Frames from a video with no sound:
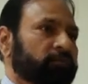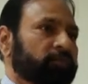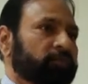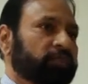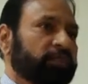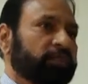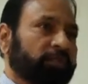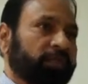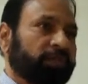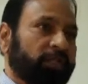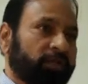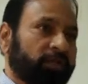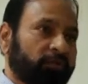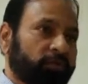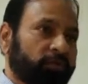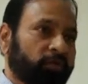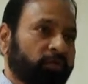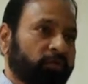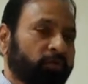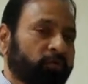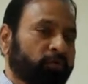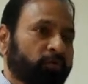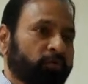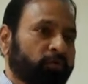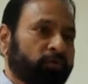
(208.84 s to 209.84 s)
These labor
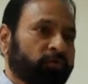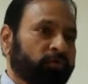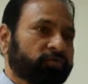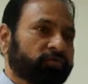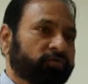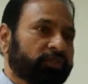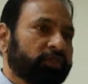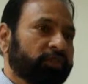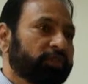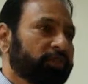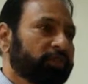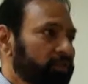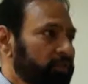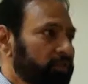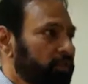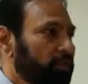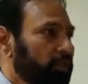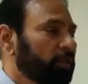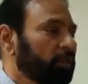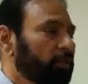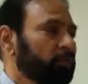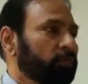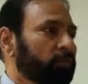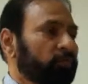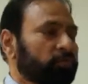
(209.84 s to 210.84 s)
courts,
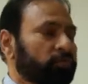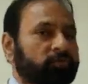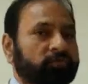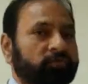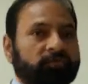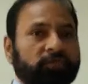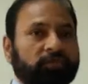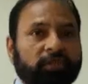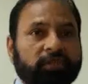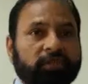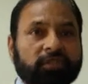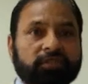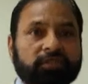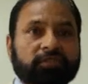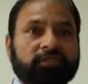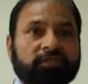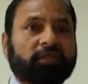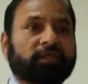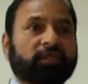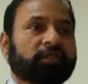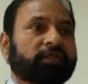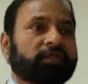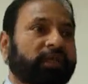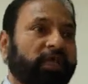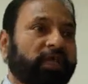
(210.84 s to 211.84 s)
industrial courts,
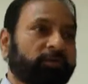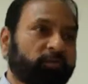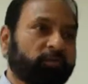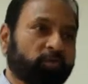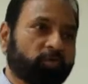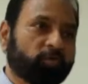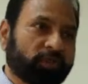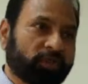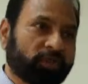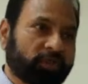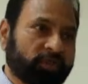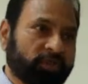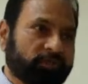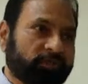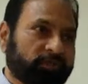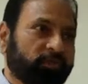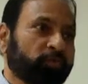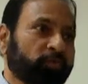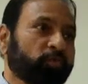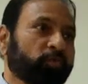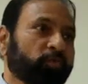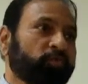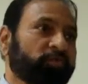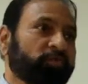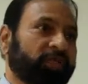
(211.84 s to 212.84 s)
industrial tribunals,
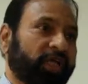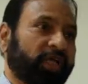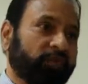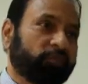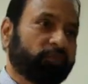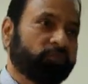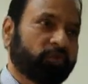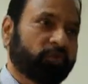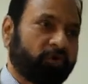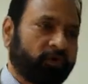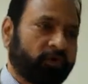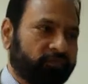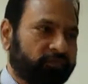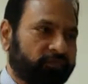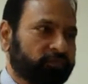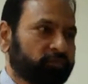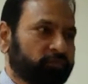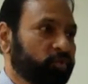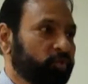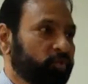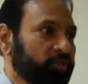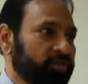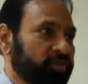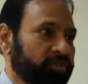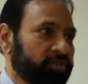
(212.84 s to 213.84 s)
new type of
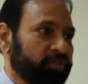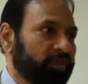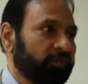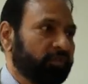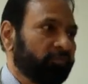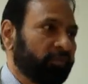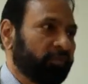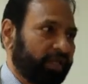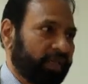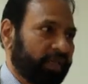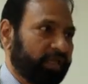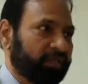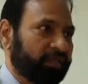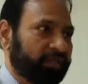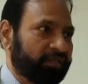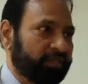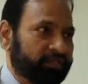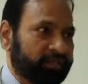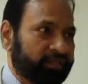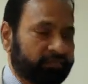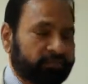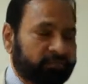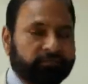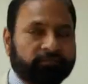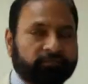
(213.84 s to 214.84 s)
judicial
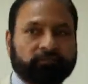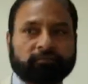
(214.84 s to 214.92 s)
mechanism,